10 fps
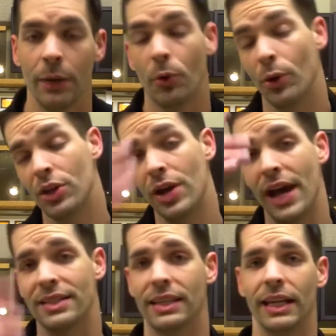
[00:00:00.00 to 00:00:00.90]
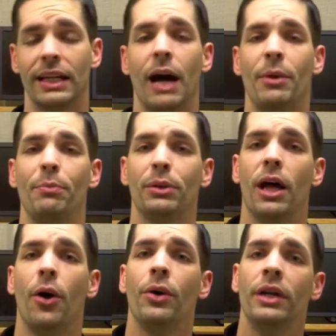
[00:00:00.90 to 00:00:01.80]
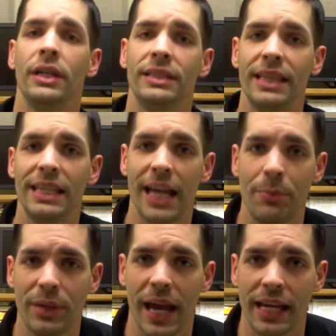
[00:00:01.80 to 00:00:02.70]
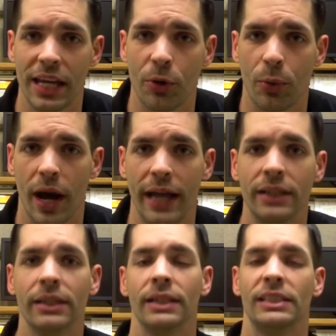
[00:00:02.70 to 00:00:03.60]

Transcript: But what do you guys think? Comment below. Did the NBA get it right?